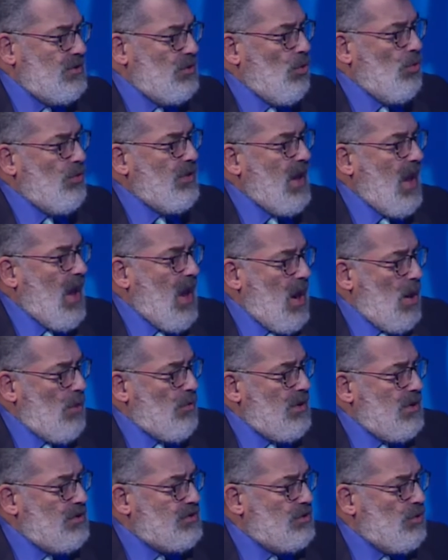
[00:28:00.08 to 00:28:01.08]
in all the
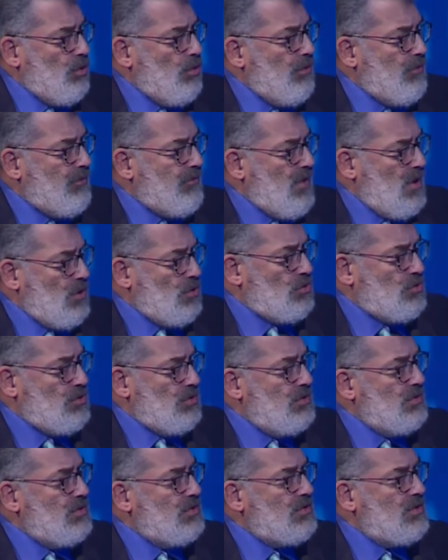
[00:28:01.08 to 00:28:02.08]
areas, in all the
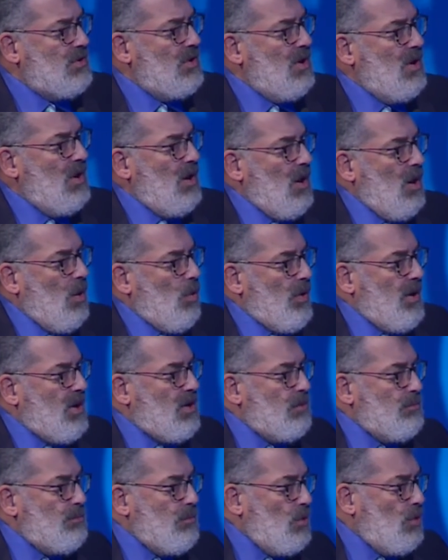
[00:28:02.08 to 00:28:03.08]
functions, we
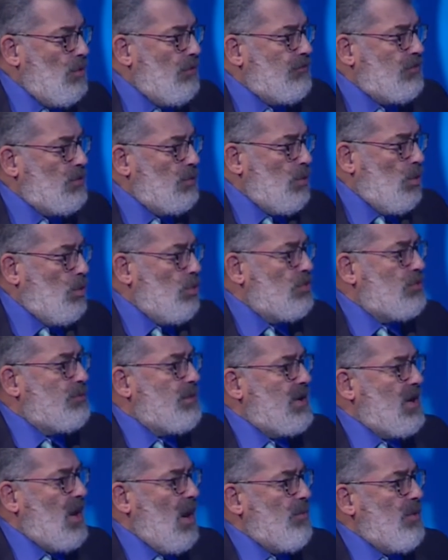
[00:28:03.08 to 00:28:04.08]
can move towards
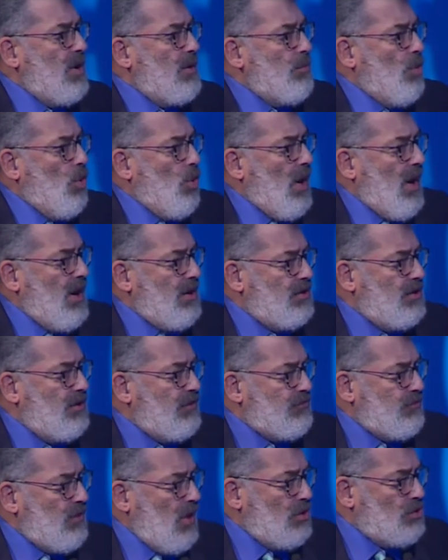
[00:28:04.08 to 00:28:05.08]
becoming more
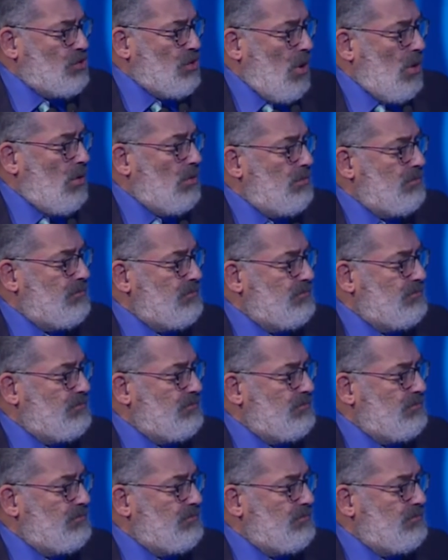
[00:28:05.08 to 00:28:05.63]
anti-fragile.